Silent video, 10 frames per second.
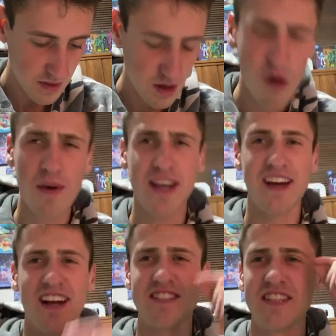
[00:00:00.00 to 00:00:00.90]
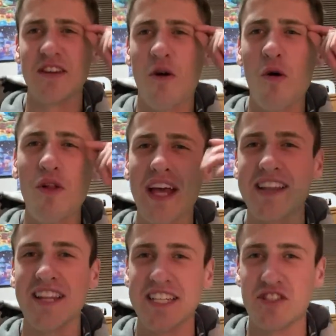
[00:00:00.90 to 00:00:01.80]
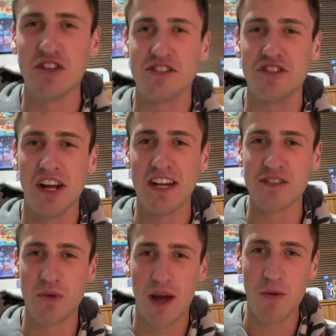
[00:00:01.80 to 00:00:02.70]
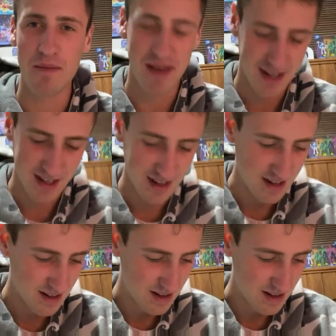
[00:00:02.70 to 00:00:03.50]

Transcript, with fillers: Oh my gosh, the whole like list just changed when I went back in.